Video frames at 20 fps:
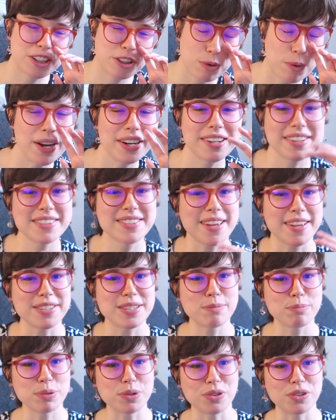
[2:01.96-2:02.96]
quite
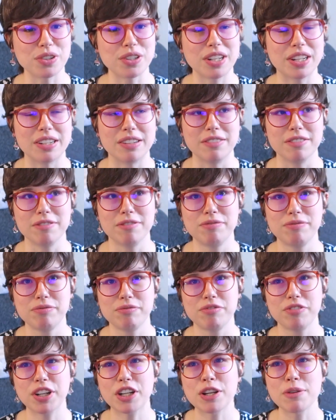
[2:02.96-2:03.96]
accessible and
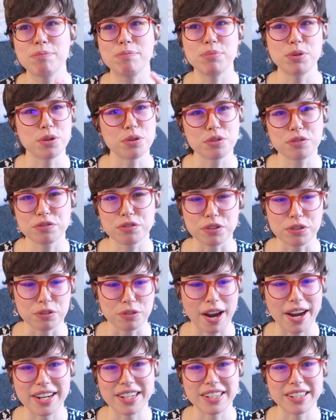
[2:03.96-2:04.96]
very beautiful
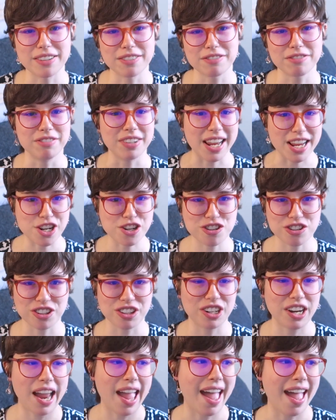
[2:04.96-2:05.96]
writing of
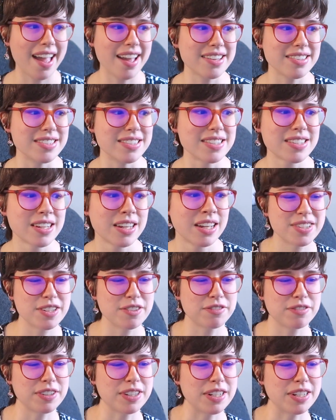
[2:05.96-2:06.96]
nature and
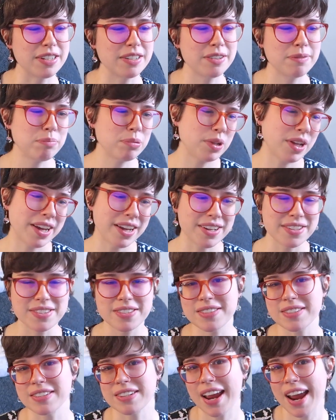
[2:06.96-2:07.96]
different
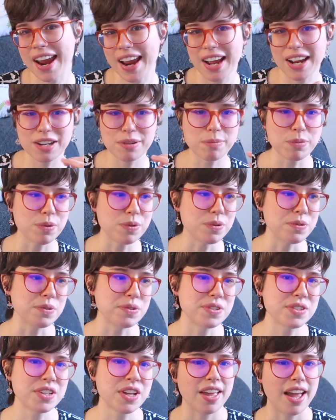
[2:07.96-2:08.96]
plants and
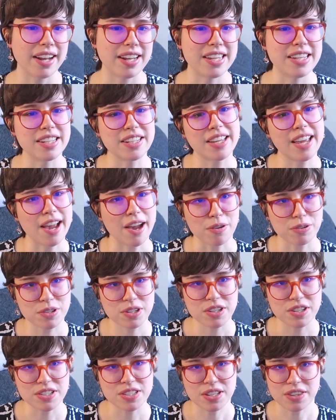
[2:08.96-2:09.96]
animals that he
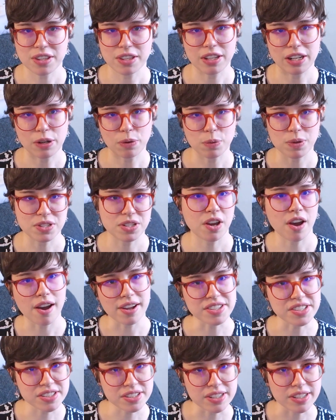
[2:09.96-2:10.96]
encounters in the like
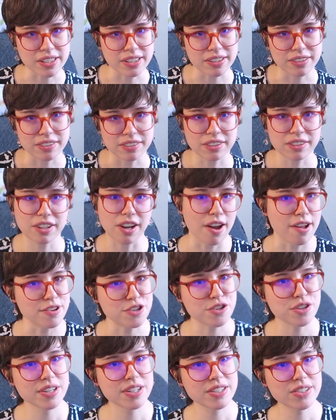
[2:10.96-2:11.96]
Wisconsin
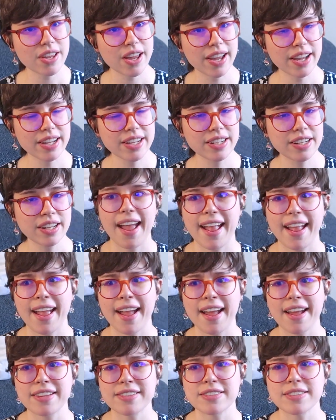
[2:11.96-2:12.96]
countryside.
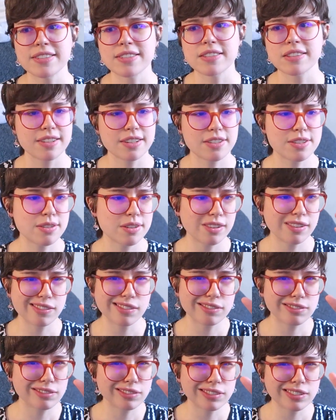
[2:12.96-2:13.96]
And it's,
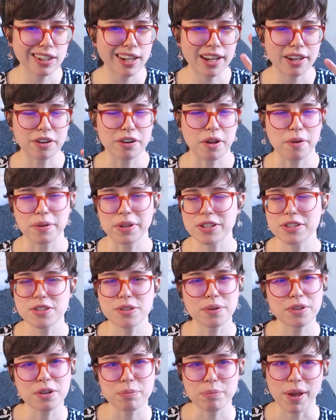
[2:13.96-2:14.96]
I don't know, like
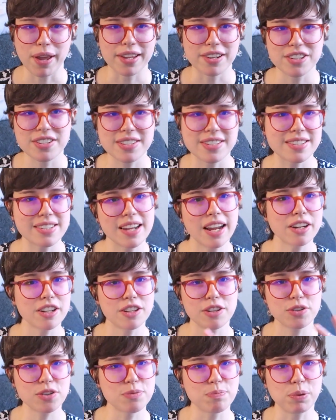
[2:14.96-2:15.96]
200 pages. It's not a
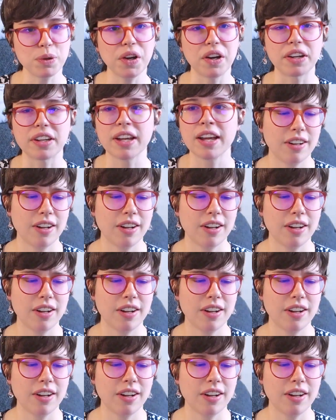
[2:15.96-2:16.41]
huge book.